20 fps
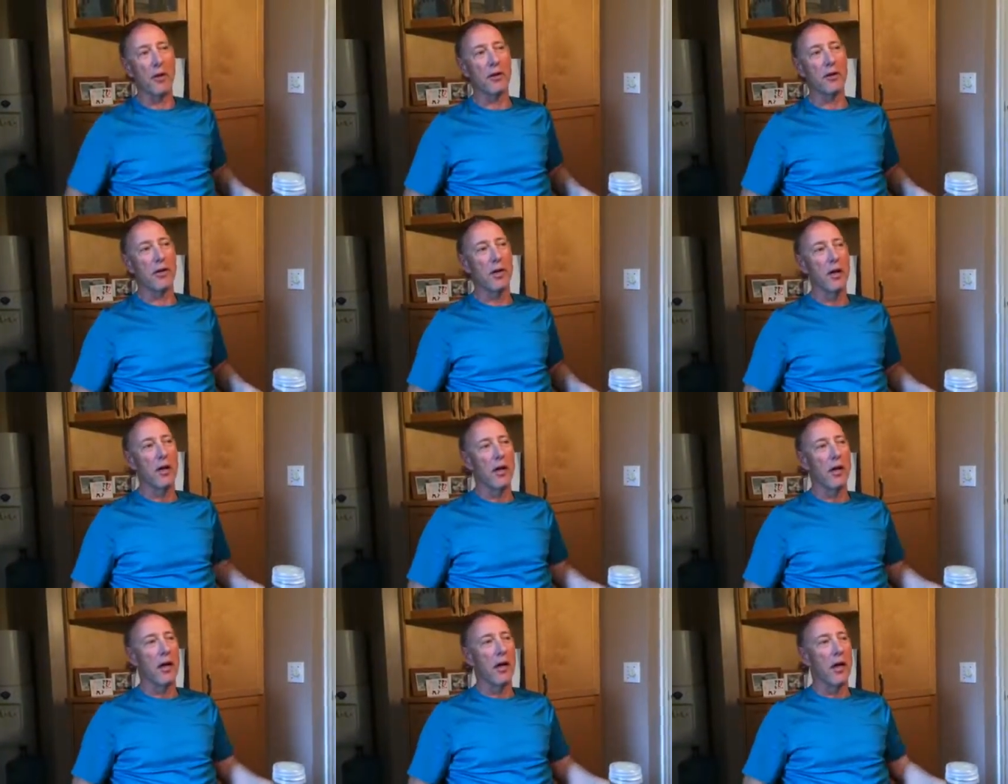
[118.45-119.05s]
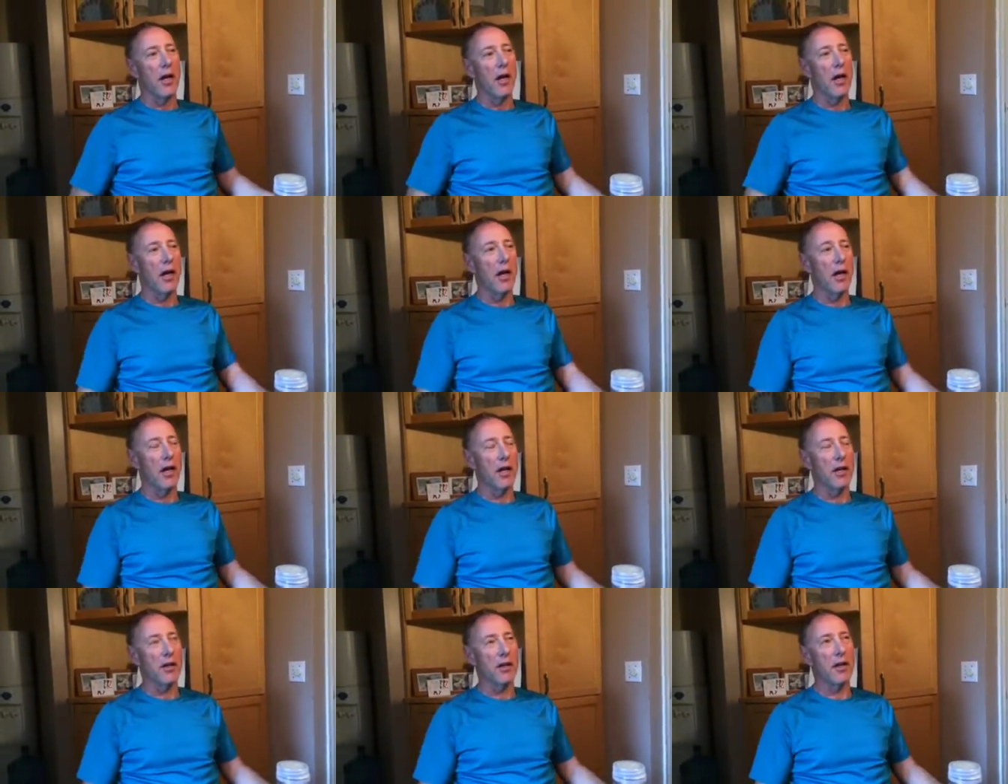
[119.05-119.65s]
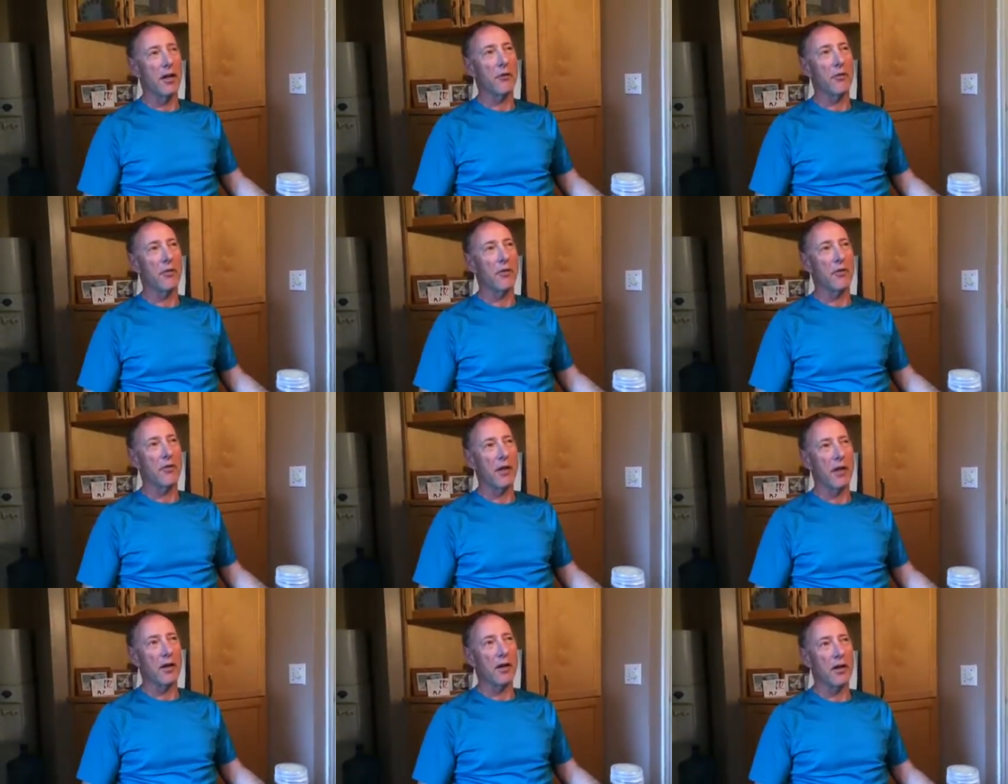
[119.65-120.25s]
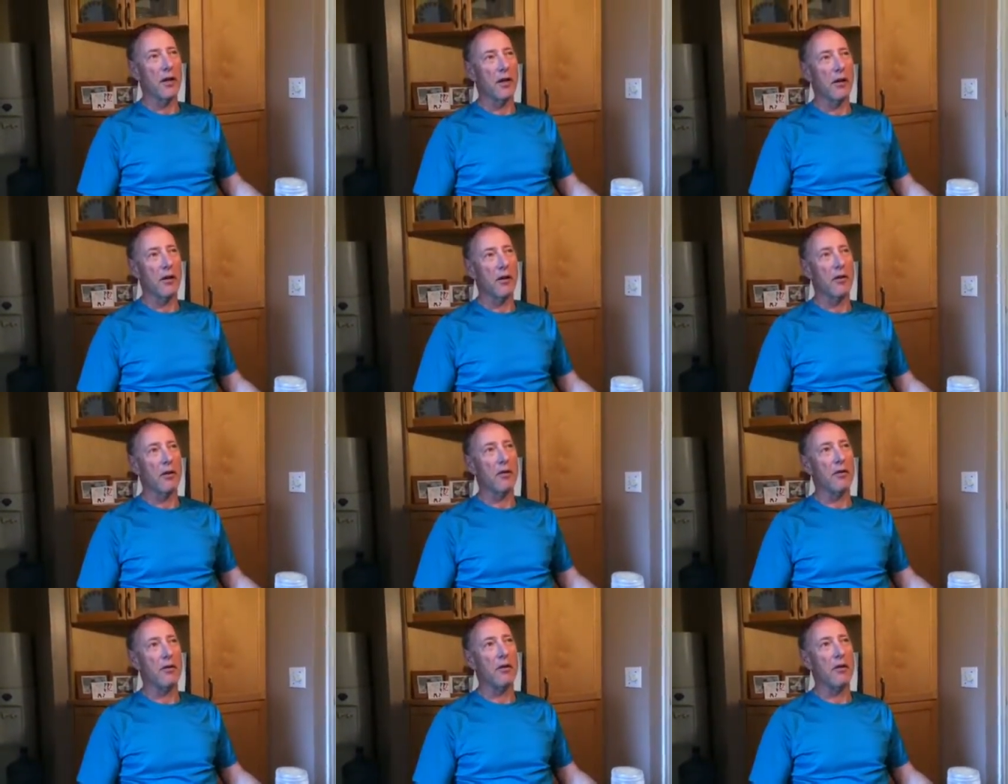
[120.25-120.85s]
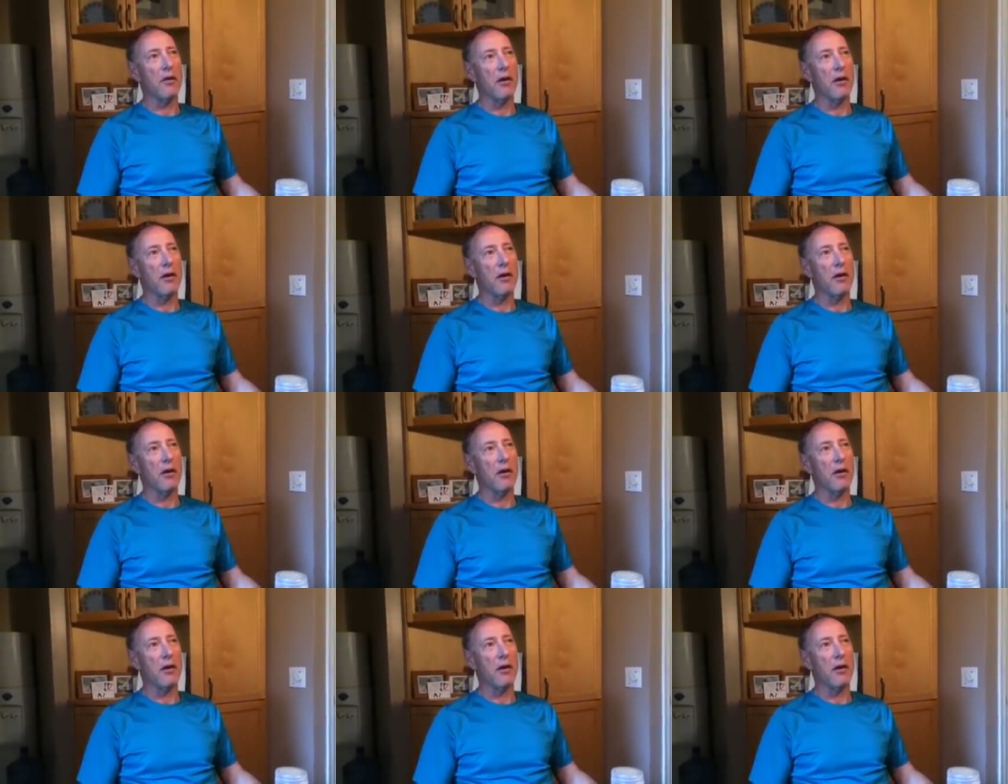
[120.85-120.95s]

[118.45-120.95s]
Right? And then we stayed there.